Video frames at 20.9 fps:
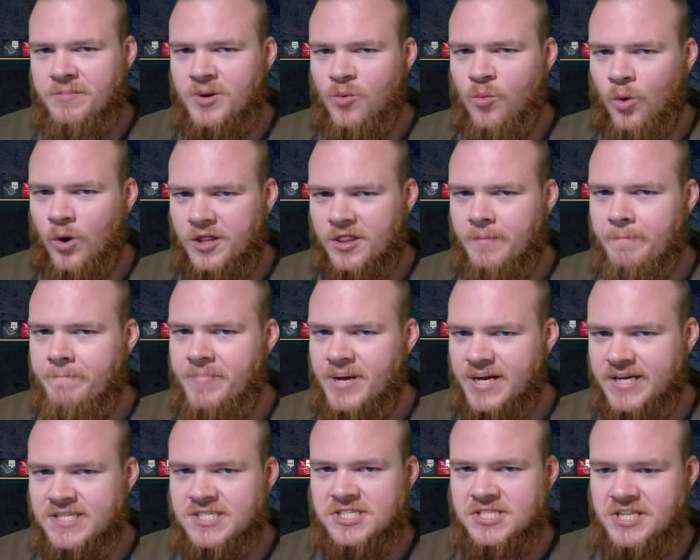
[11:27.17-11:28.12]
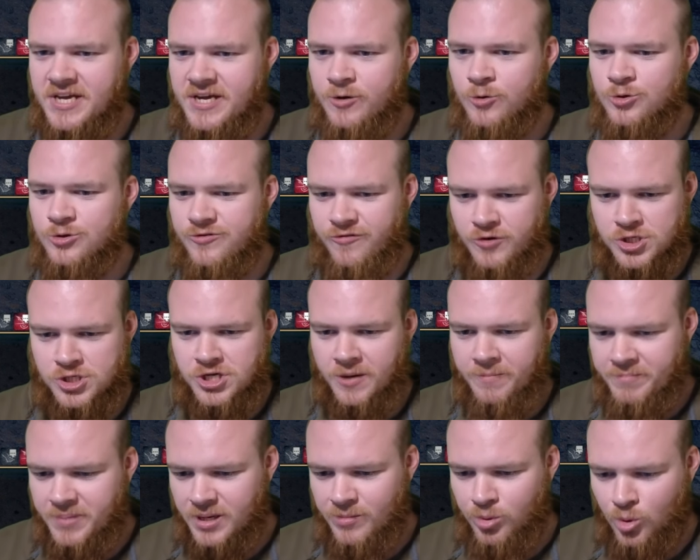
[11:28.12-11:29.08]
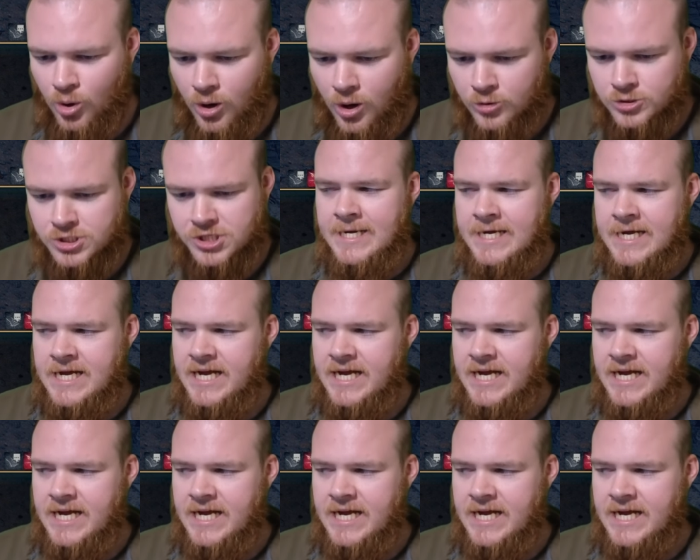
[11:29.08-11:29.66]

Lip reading: of the biggest deals for some people also.